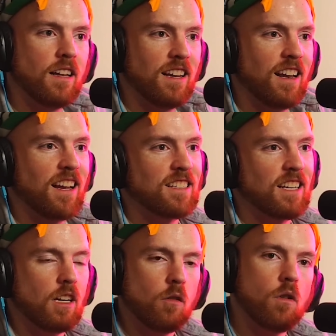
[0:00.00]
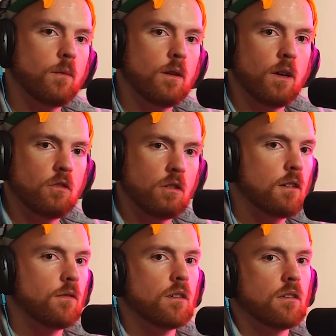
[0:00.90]
Yeah, he's like, can you walk me to my truck
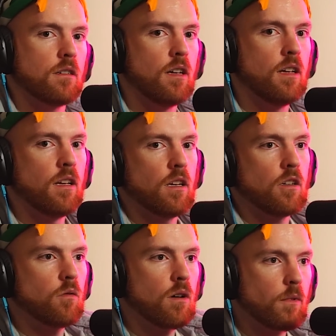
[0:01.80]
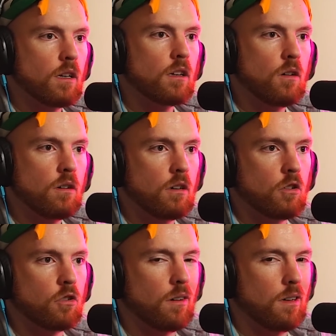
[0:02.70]
first? You want me to go to your
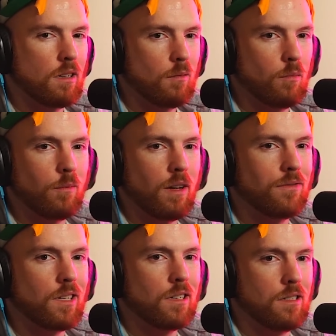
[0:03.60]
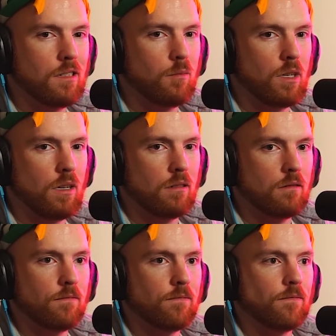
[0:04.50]
truck and put my fingers in your butt?
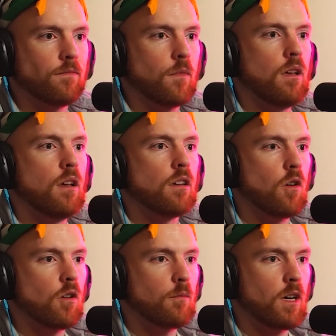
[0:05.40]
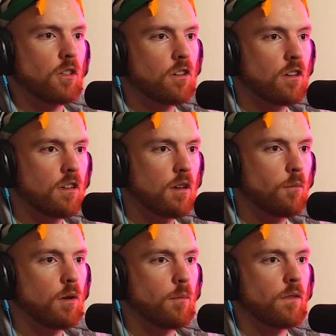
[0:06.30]
Go to my truck
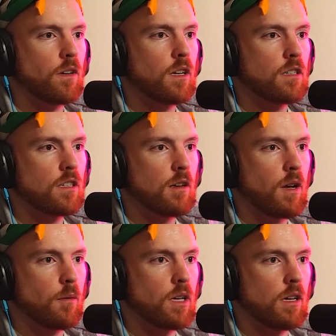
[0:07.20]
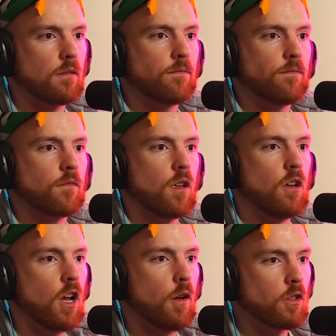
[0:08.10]
and put my fingers in my butt.
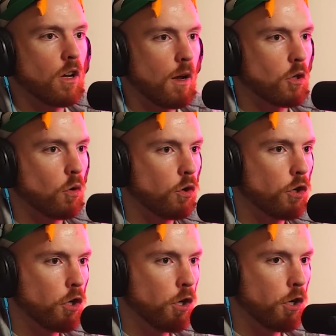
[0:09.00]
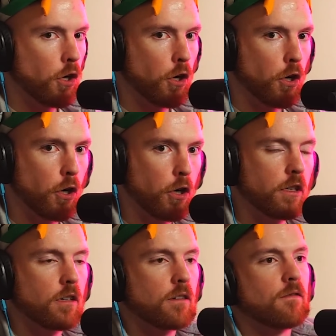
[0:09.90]
7 times a
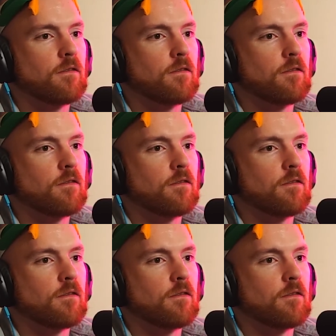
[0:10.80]
week.